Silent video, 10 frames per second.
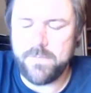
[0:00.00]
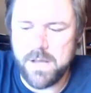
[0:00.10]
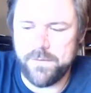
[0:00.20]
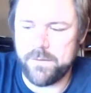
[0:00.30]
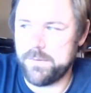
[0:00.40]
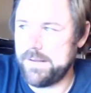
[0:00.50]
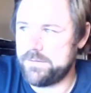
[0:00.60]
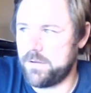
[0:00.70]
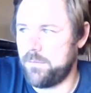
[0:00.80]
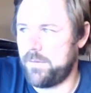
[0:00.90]
and then
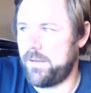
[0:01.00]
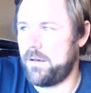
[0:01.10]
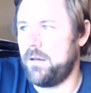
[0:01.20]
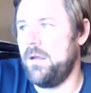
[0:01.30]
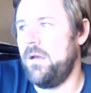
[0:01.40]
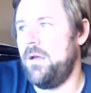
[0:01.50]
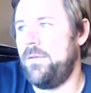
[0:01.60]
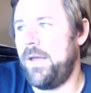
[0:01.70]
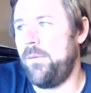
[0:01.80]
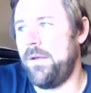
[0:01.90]
released them. And then
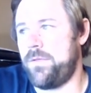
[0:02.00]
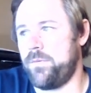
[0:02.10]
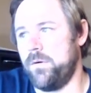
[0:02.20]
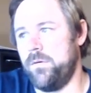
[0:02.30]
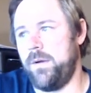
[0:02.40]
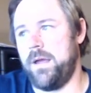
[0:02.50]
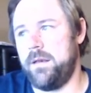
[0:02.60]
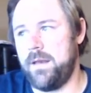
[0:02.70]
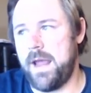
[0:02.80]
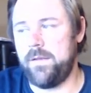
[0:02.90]
they went through
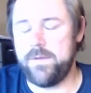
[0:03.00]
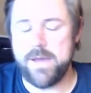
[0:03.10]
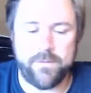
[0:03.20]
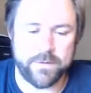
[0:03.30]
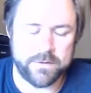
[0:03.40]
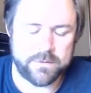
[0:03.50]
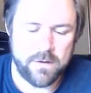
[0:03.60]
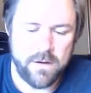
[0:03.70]
and ate the aphids.